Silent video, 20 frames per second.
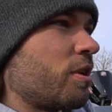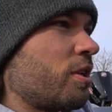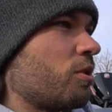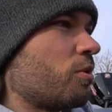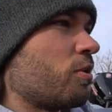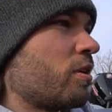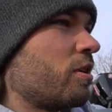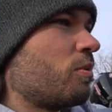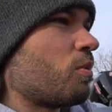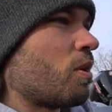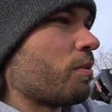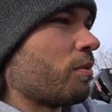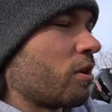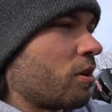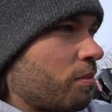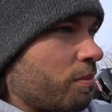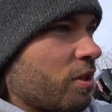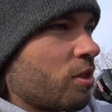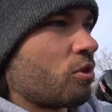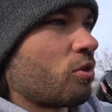be doing what we're
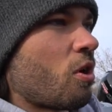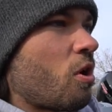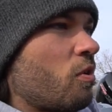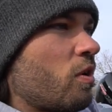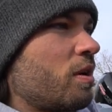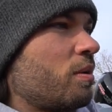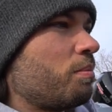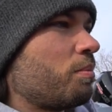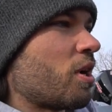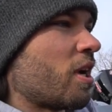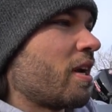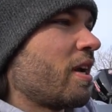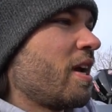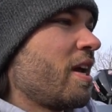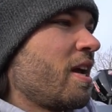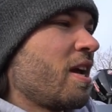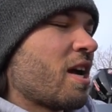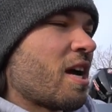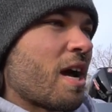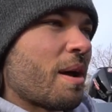going to be throwing but
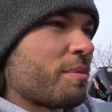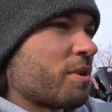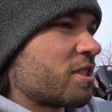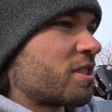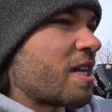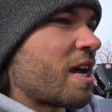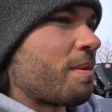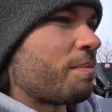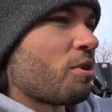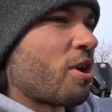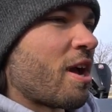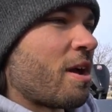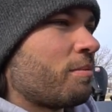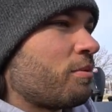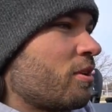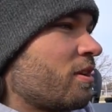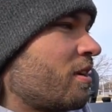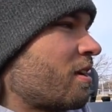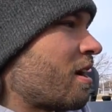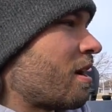I'm going to stop
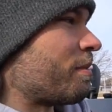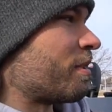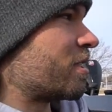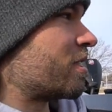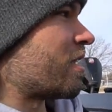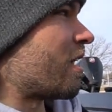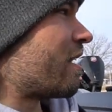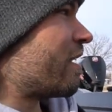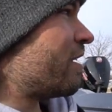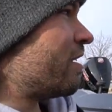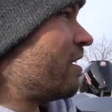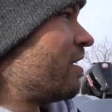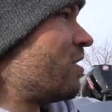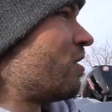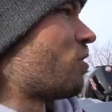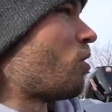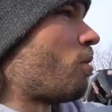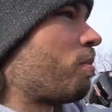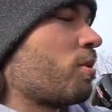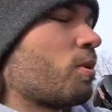rambling I'm excited
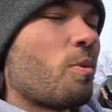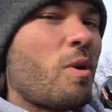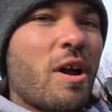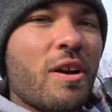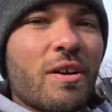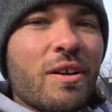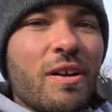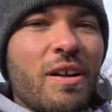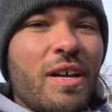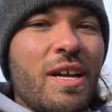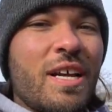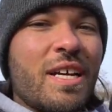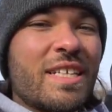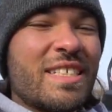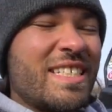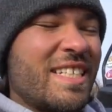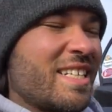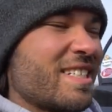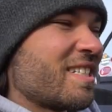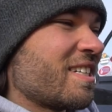open water
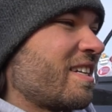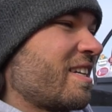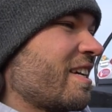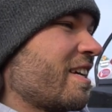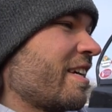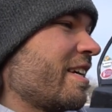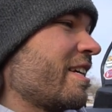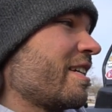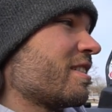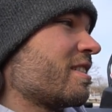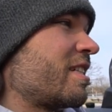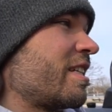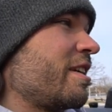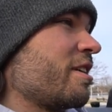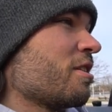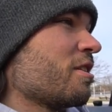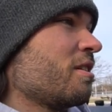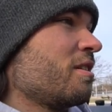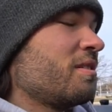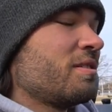season is
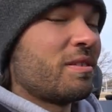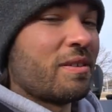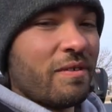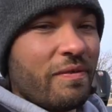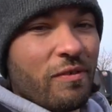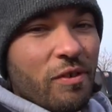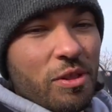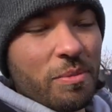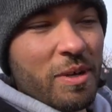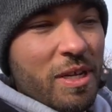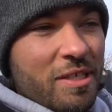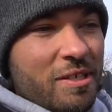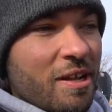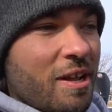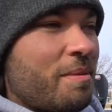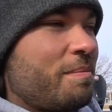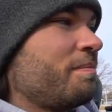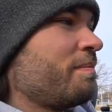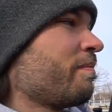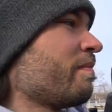here for the
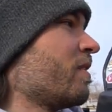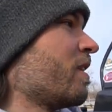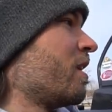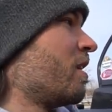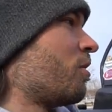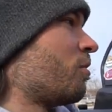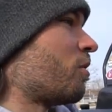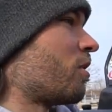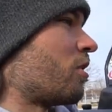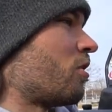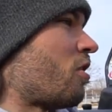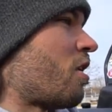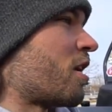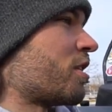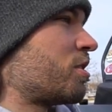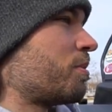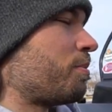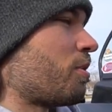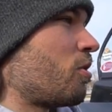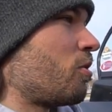meantime we're going to
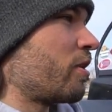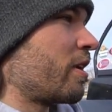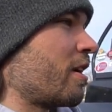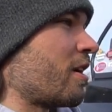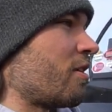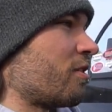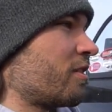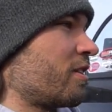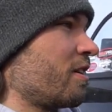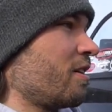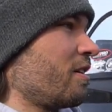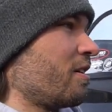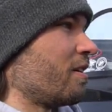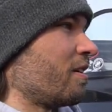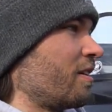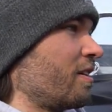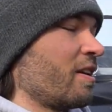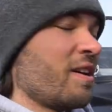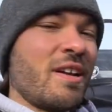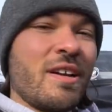launch a boat get out there
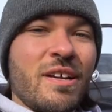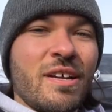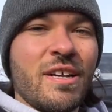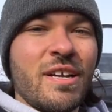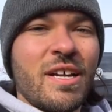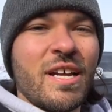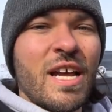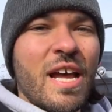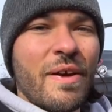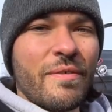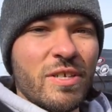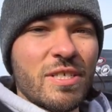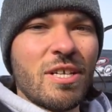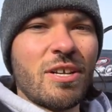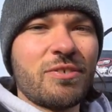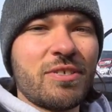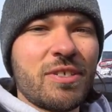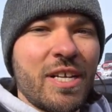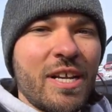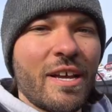and have
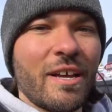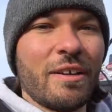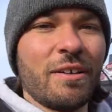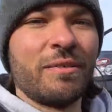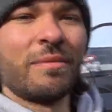ourselves a day